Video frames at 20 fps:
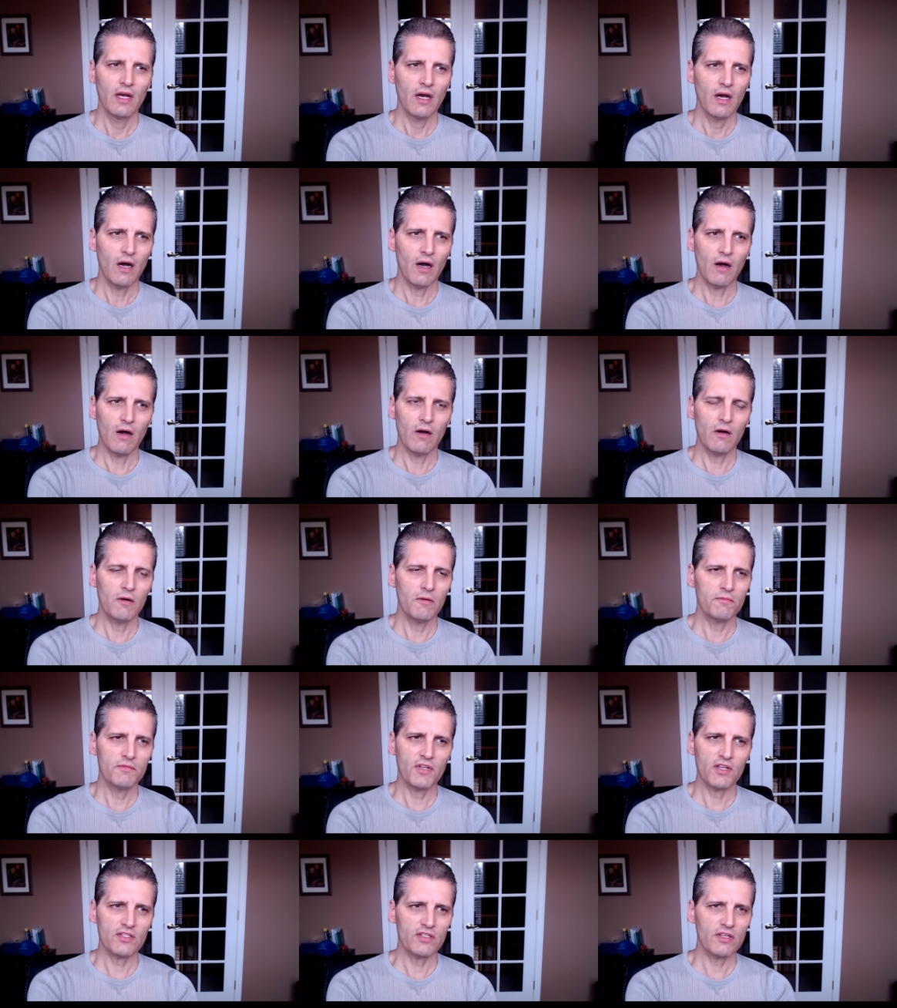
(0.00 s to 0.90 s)
Um,
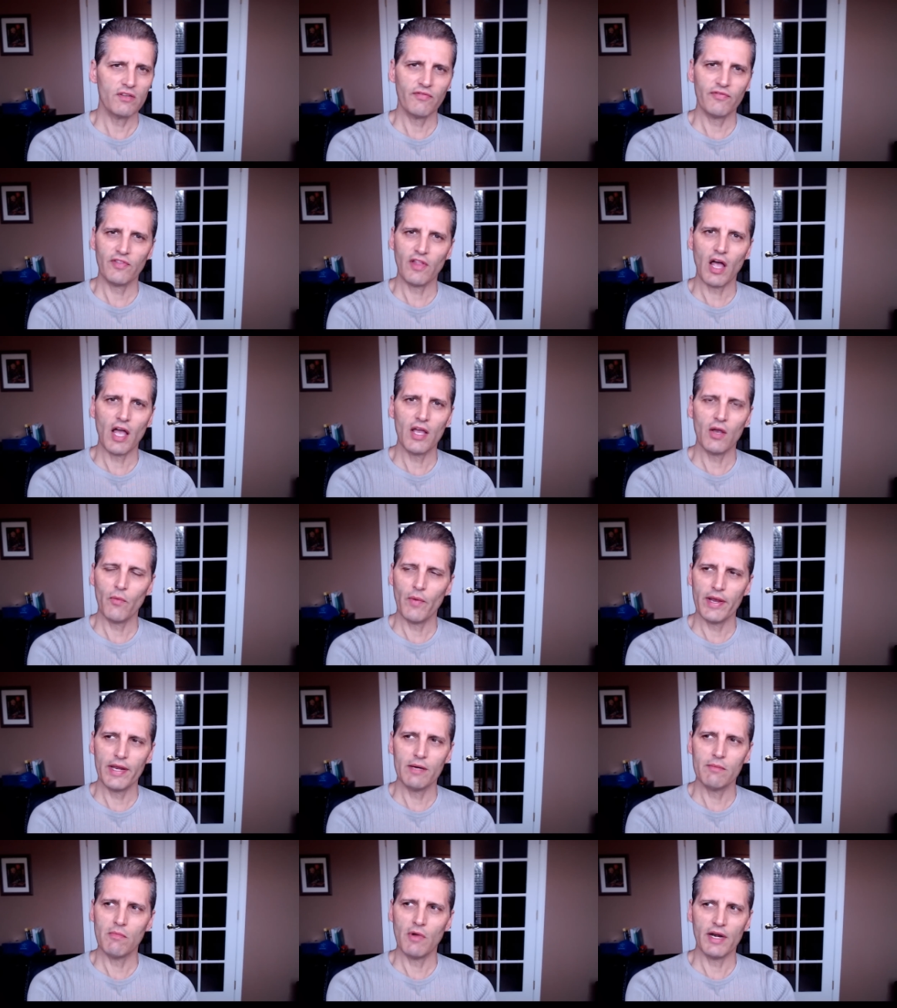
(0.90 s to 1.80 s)
doesn't fly away
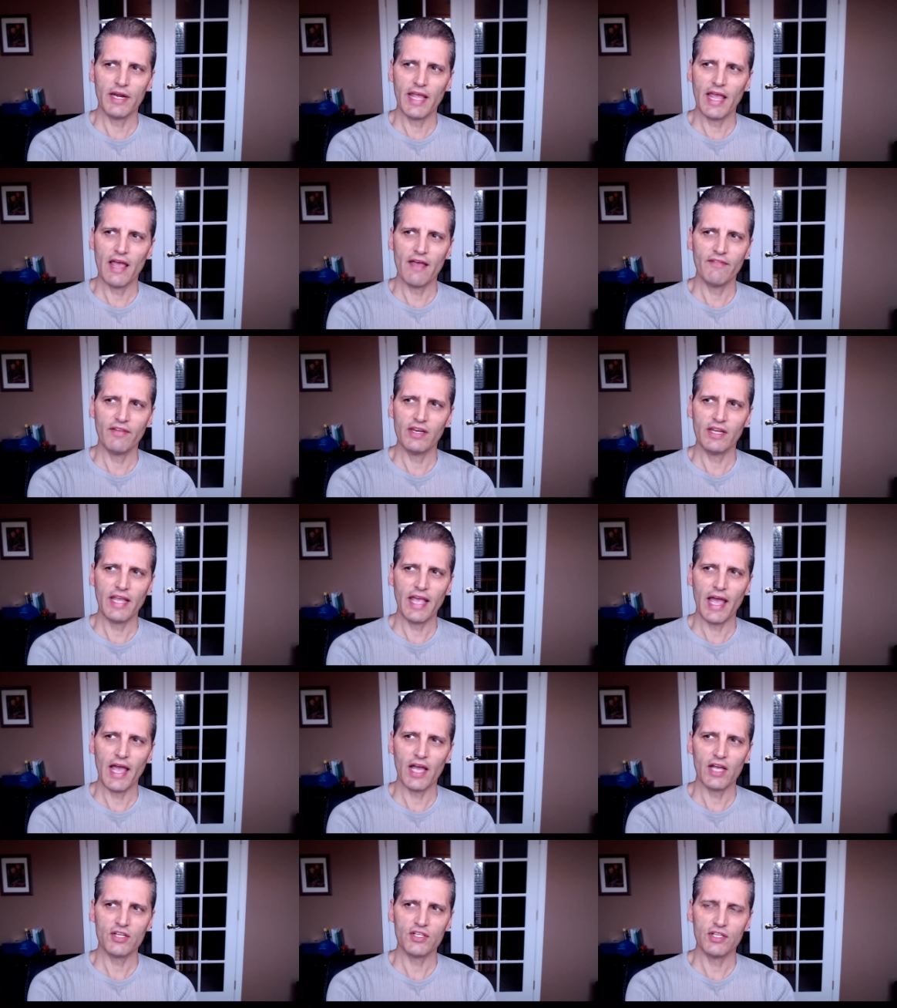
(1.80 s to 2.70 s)
to money, heaven,
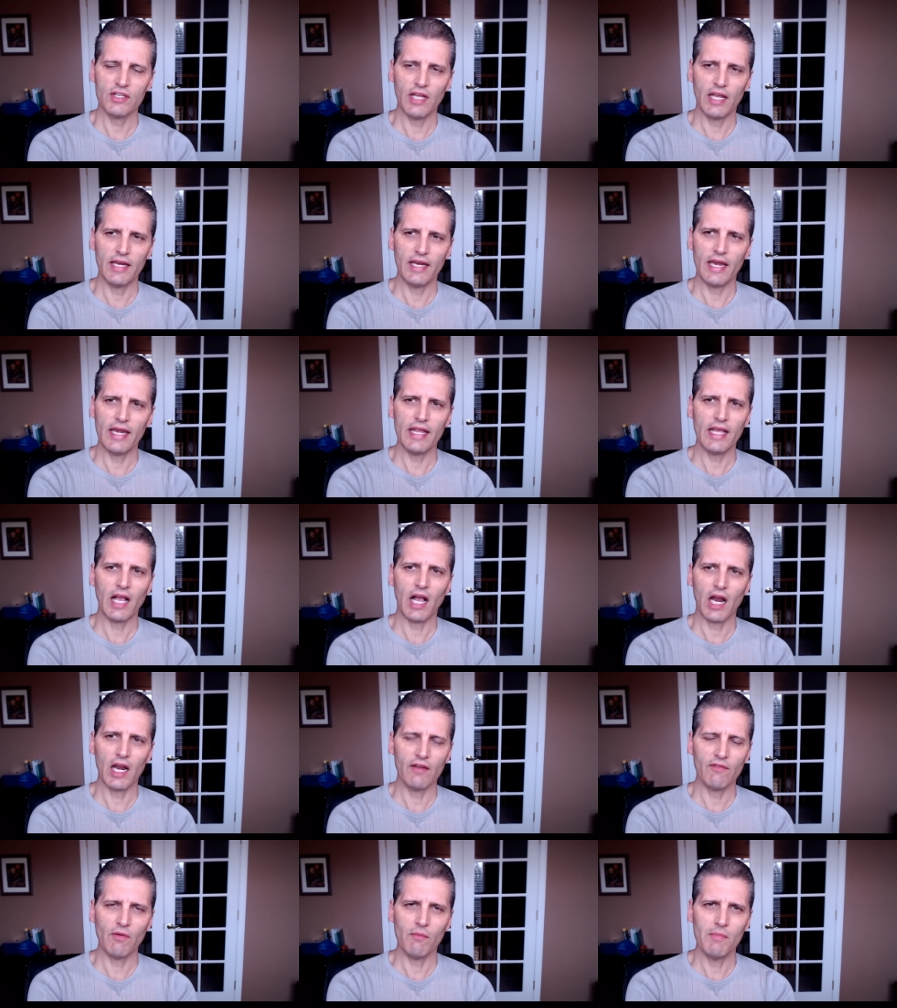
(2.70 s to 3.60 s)
cash, and, and any kind
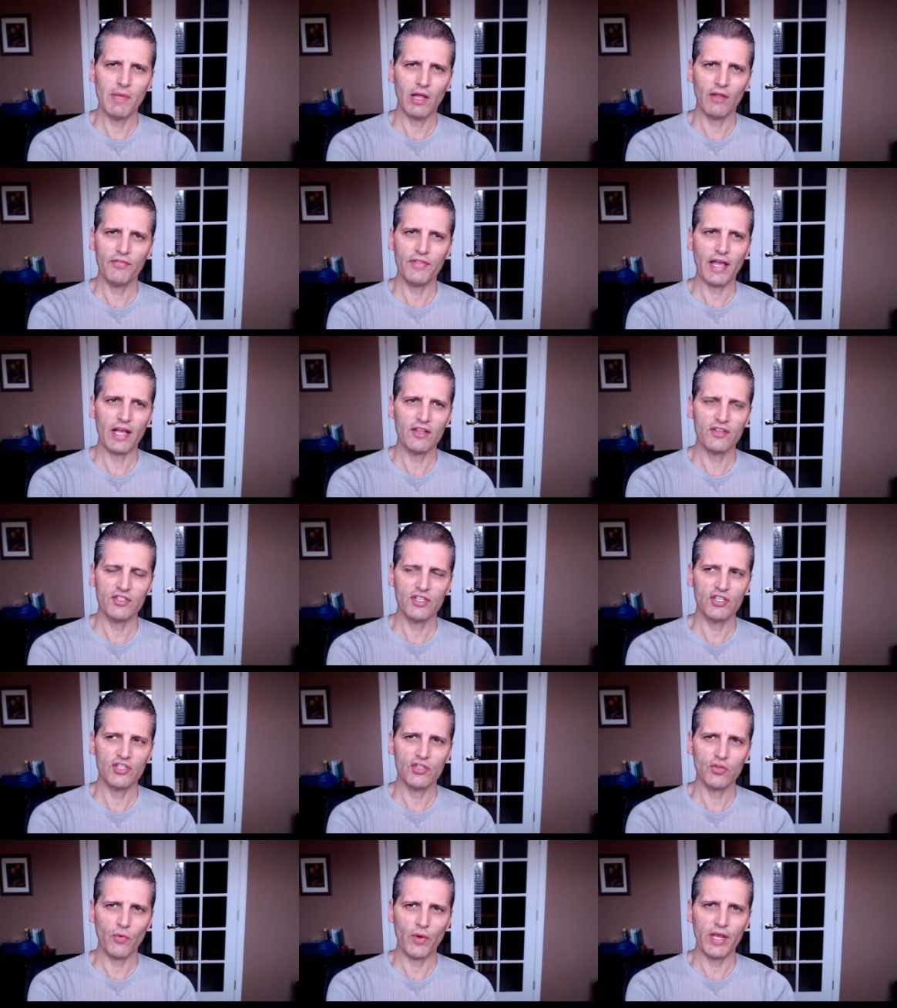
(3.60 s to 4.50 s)
of a meltdown
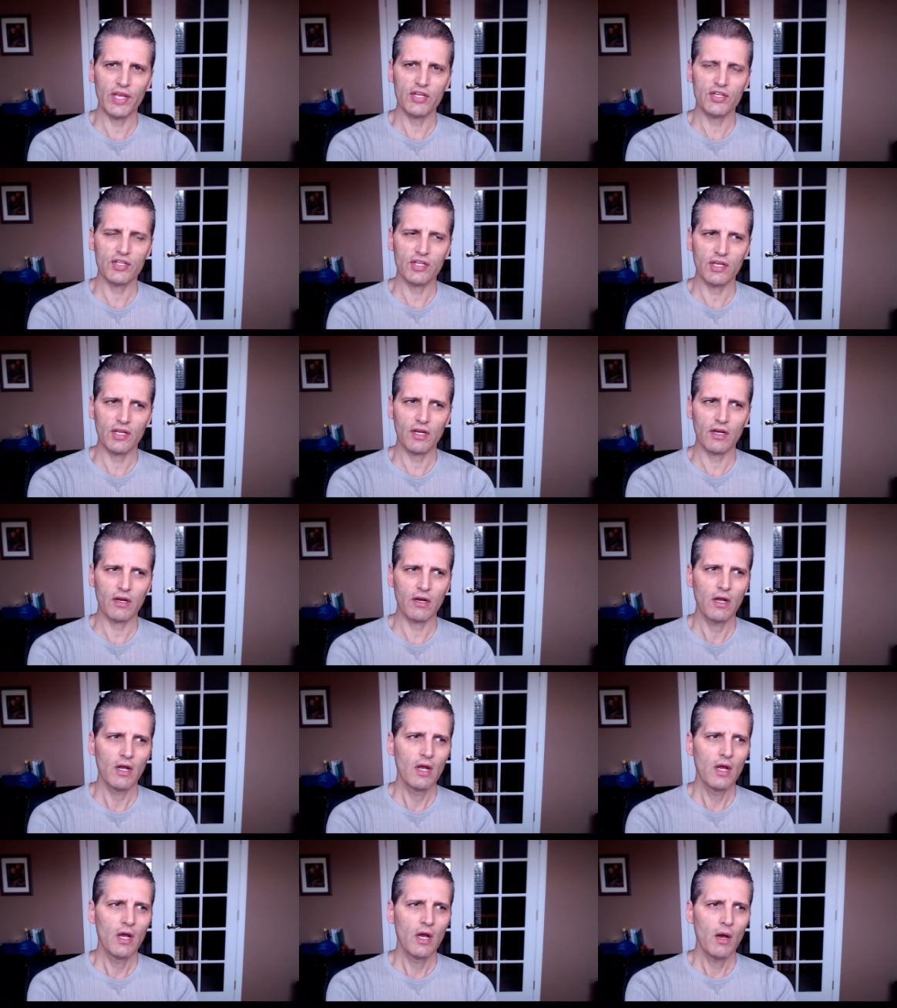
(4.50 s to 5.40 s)
situation here.
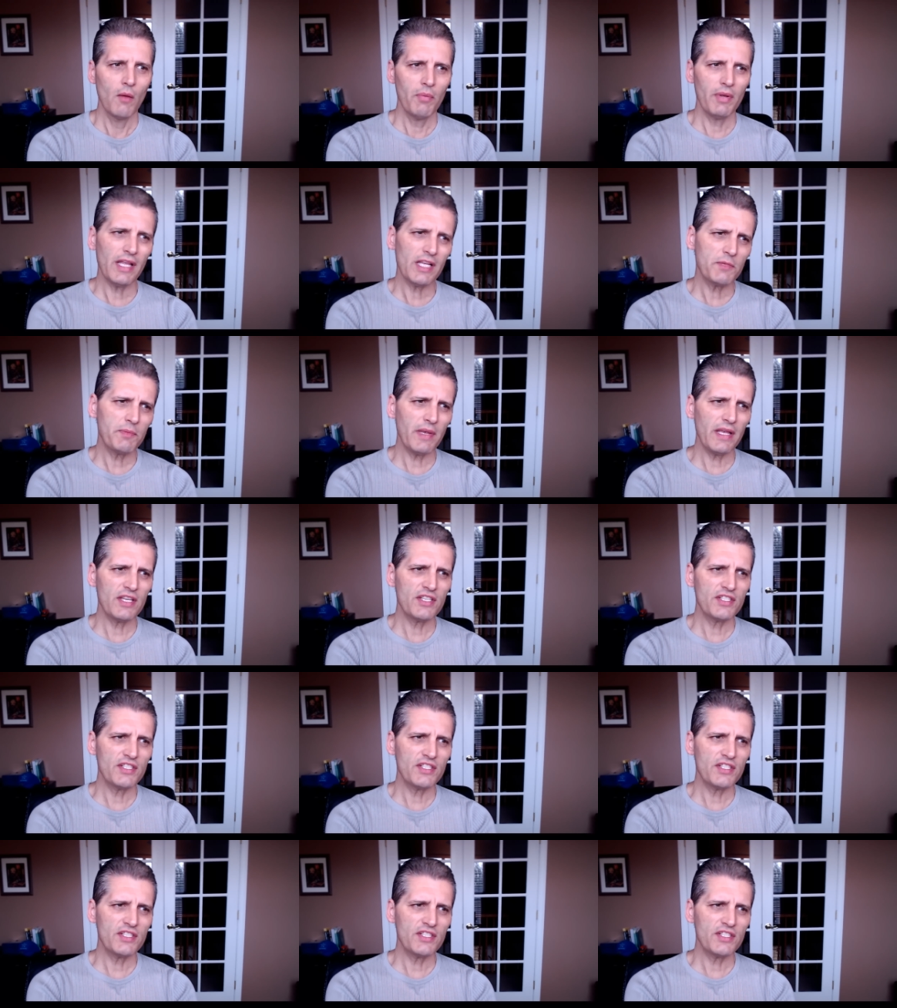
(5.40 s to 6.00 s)
But that's being set